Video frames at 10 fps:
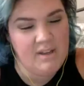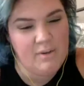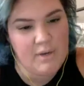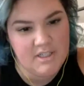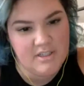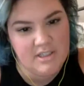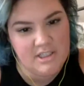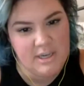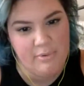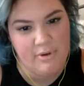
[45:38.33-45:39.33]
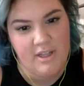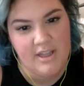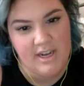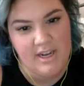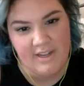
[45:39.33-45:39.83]
questions on Jeopardy
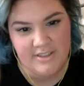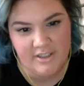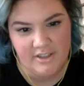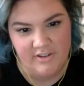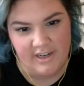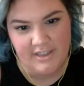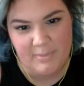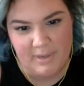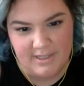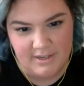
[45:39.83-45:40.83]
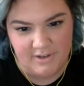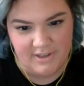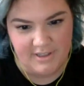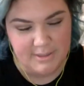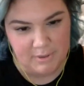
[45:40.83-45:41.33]
that I've answered correctly because I've
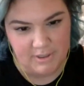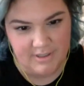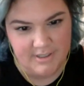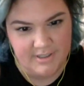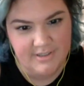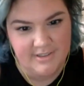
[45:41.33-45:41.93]
read these books?